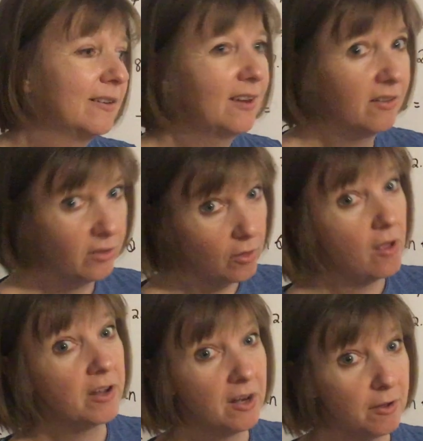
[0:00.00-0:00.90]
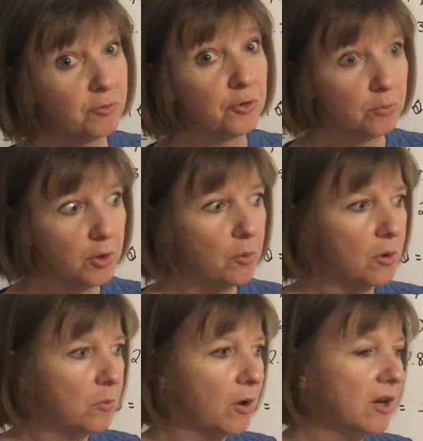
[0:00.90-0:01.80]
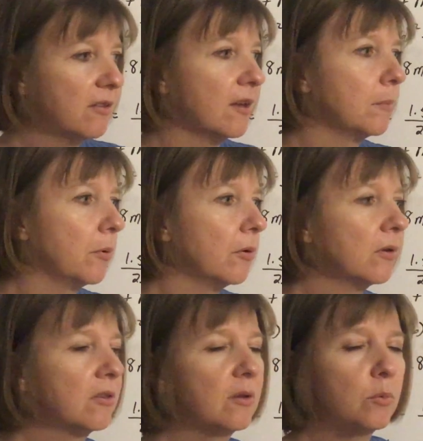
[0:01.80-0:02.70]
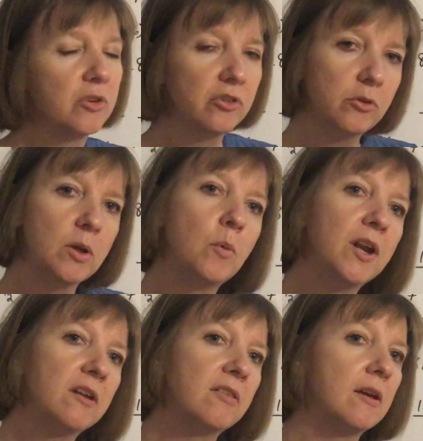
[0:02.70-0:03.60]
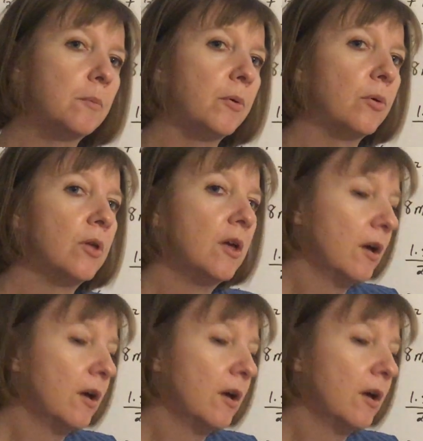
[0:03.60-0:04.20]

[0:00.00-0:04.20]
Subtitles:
Takes long enough to record one example. So we're just doing one example.